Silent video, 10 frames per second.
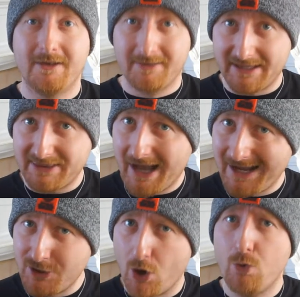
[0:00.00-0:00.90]
Like,
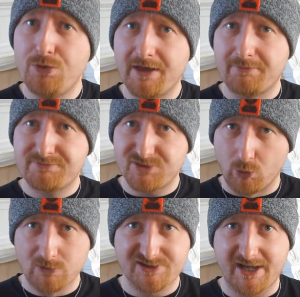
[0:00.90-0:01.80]
I know that
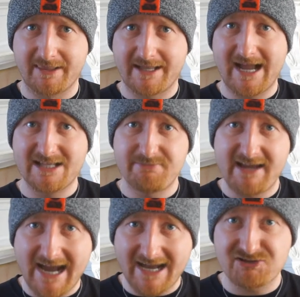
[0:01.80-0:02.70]
All Style
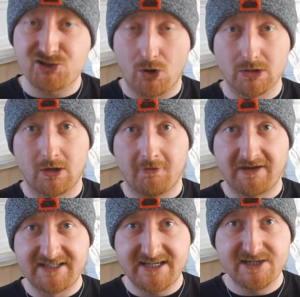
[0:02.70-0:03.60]
Academy has got a lot of
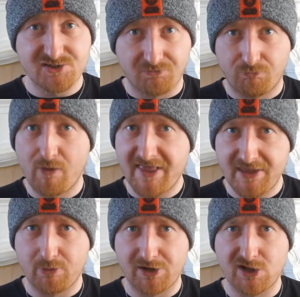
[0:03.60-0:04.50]
ideas of where
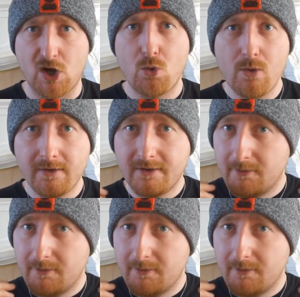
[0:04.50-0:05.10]
they want to go.